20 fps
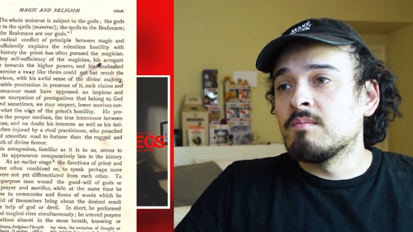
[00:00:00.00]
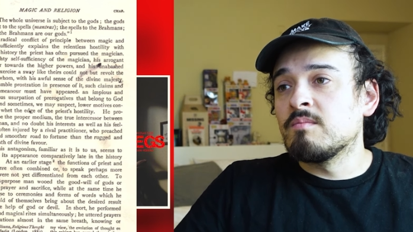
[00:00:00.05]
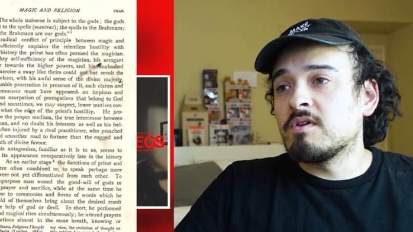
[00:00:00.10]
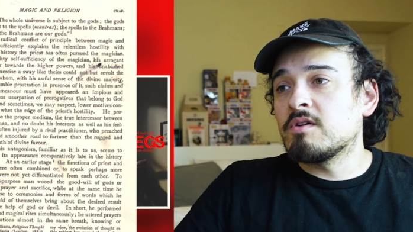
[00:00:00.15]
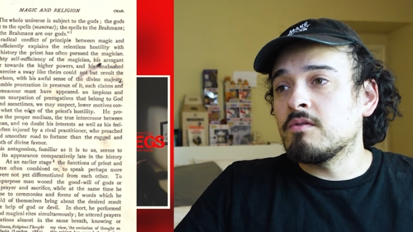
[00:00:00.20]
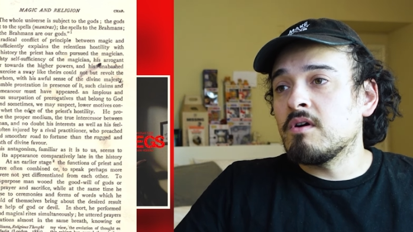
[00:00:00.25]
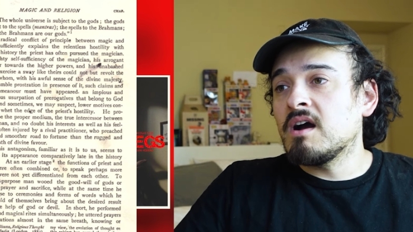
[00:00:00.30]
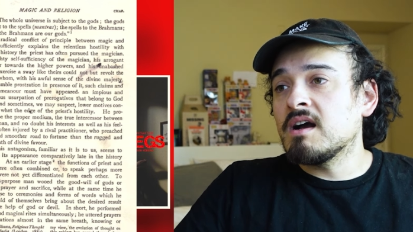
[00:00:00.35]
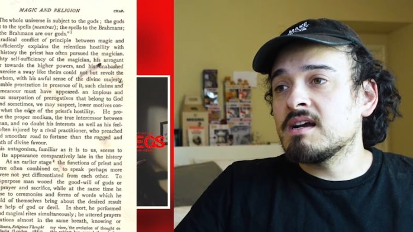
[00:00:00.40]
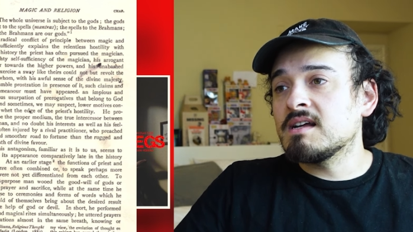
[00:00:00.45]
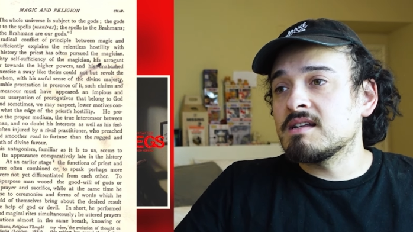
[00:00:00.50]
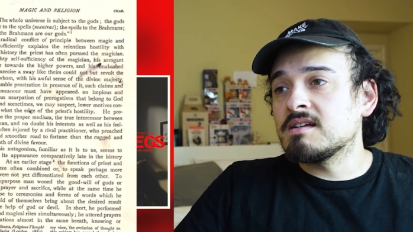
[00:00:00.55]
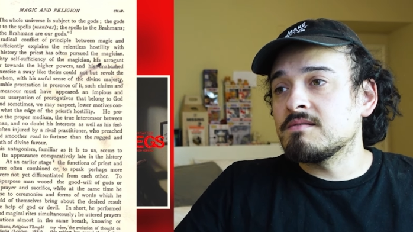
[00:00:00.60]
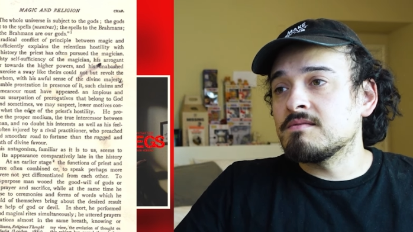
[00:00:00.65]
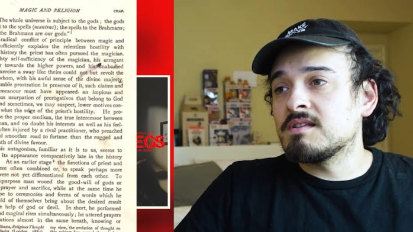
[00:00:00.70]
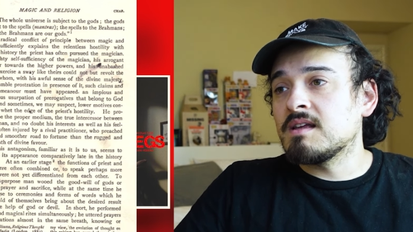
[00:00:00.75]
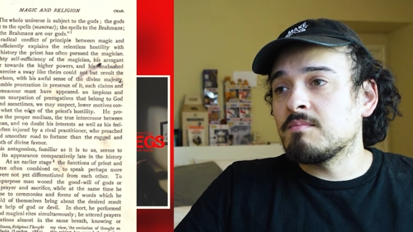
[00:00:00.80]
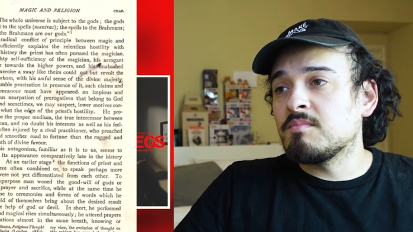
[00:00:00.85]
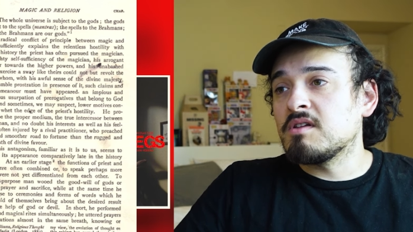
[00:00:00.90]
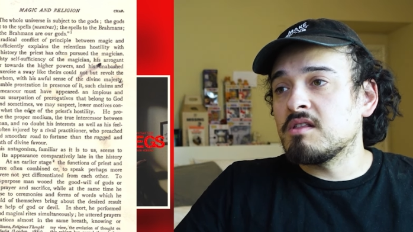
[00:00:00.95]

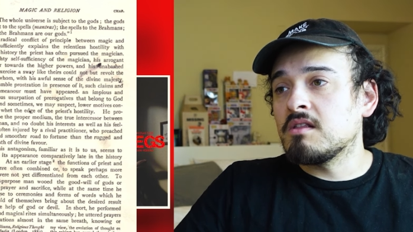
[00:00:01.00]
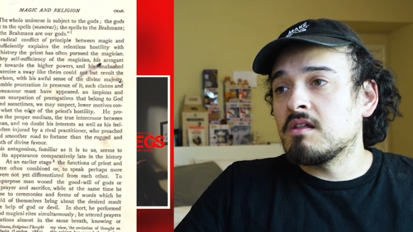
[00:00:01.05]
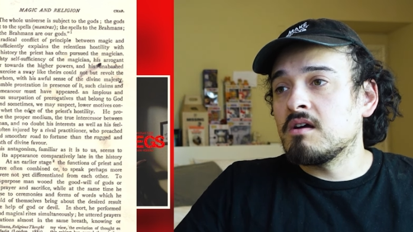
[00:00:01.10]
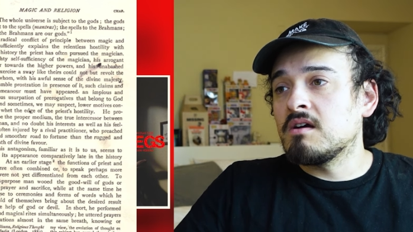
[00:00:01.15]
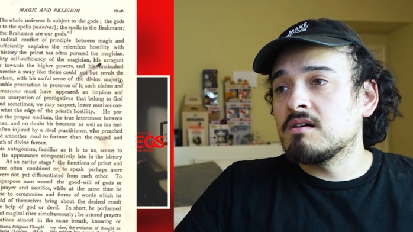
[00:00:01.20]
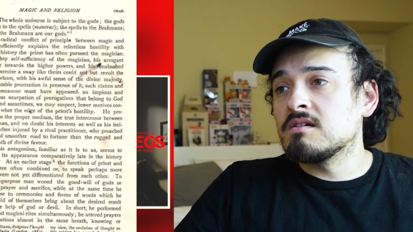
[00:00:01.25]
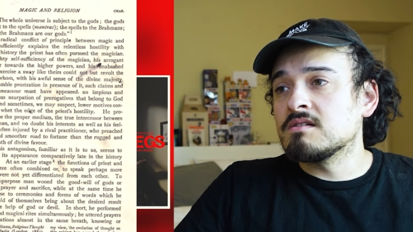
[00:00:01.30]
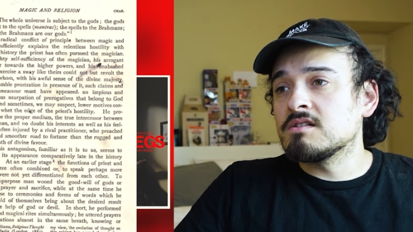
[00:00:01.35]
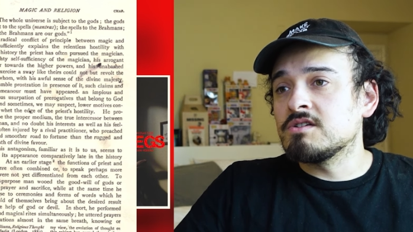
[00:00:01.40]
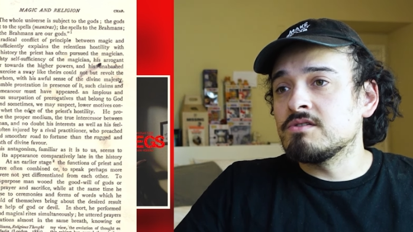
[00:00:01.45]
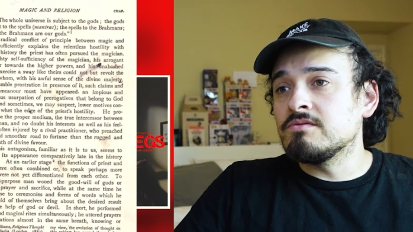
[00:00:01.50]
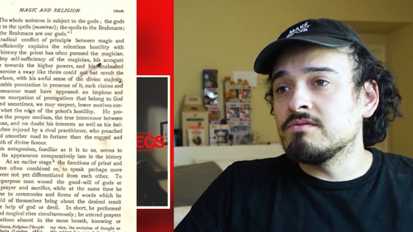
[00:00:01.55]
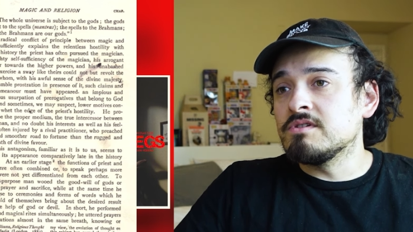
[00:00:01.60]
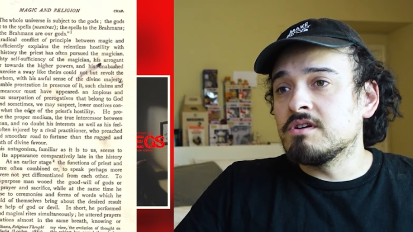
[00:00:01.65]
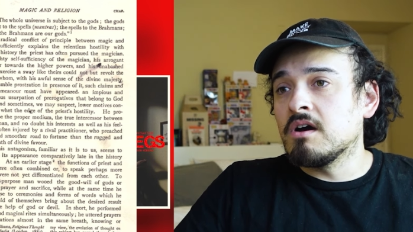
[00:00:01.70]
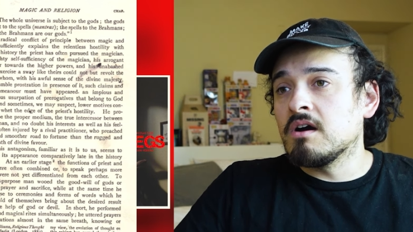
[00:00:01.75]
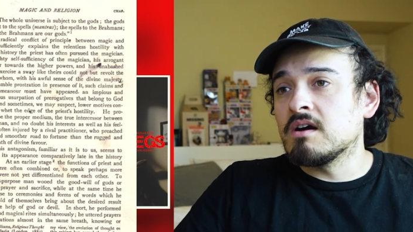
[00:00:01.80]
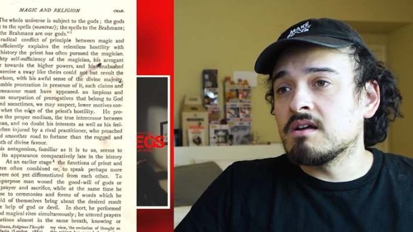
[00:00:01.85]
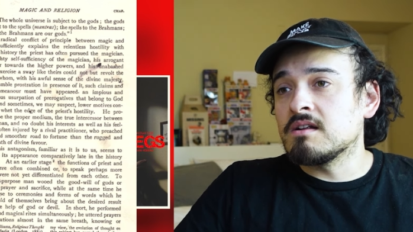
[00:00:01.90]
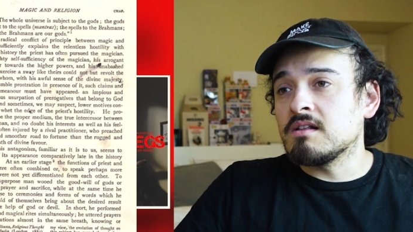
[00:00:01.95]
prerogatives that belong to
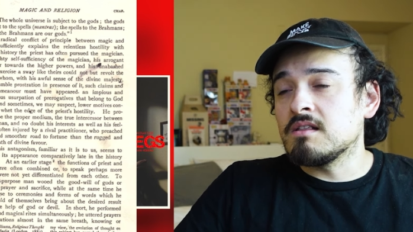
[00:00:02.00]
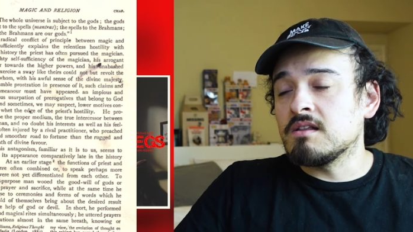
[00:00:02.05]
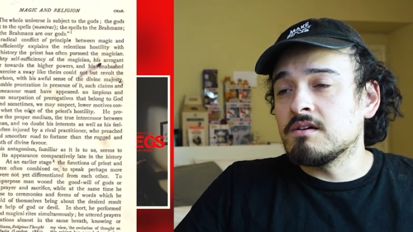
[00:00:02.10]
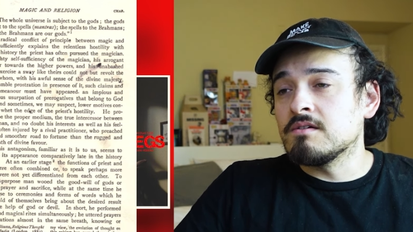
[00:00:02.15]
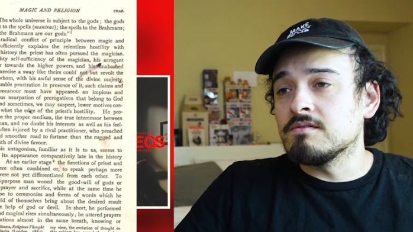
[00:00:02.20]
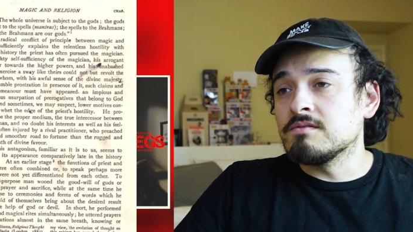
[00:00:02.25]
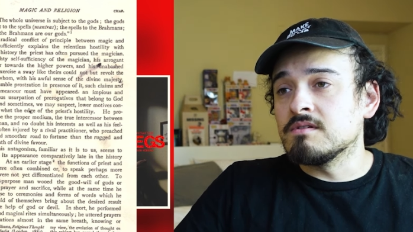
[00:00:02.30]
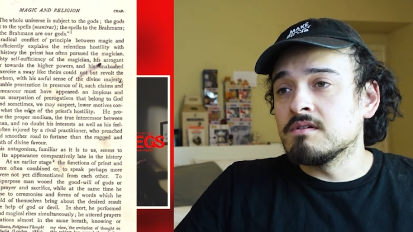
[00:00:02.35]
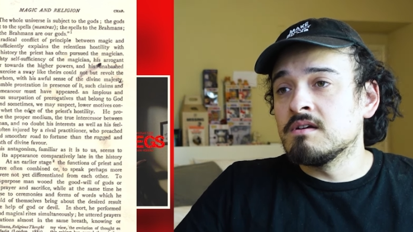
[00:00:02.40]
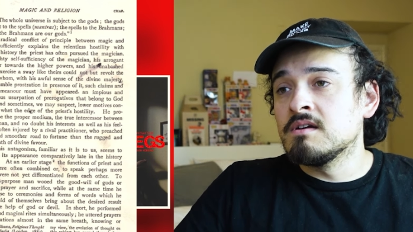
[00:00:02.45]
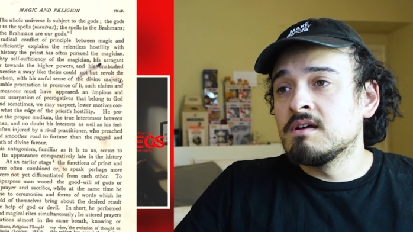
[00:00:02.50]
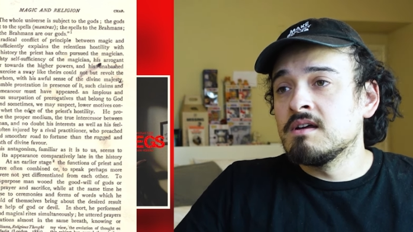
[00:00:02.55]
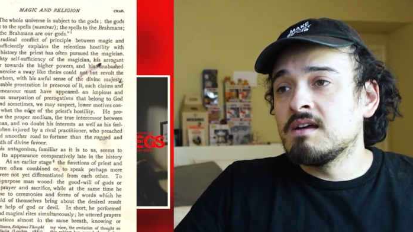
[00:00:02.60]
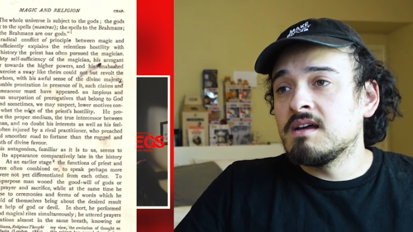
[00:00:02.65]
God alone.